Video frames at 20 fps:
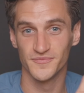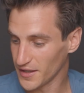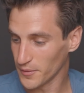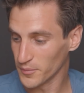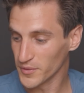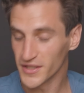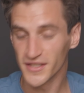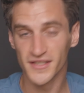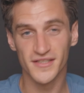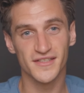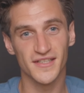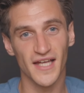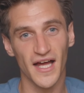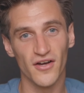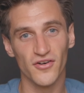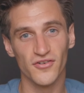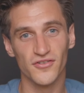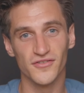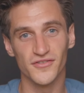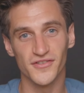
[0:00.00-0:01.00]
I'm gonna
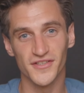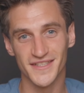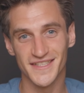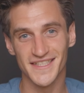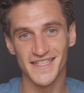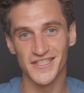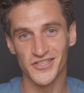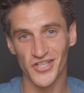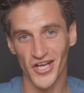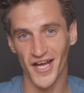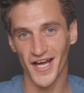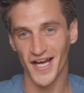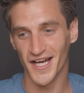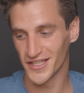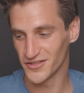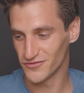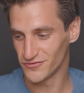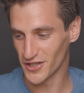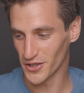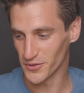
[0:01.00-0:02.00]
sell the
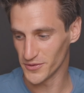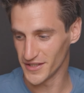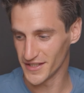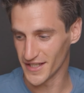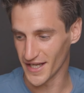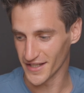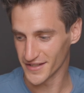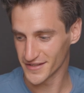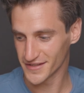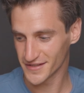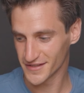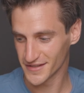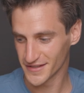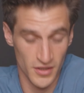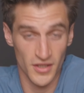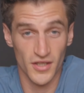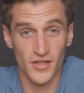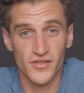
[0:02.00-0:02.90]
DJI Ronin S.